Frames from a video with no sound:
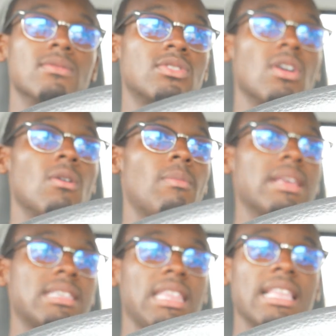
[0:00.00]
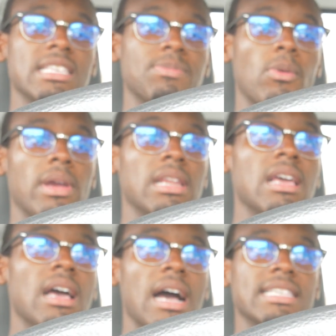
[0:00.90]
So basically at this point,
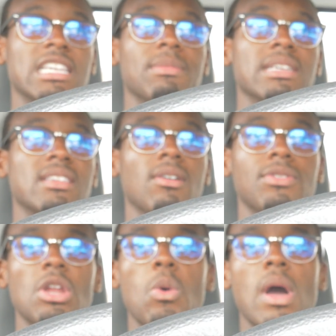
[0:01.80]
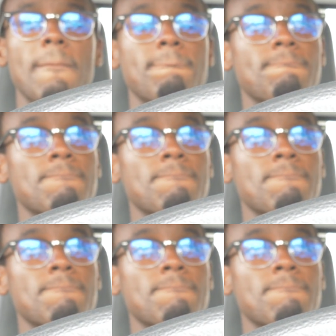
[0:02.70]
I said to myself, you know what?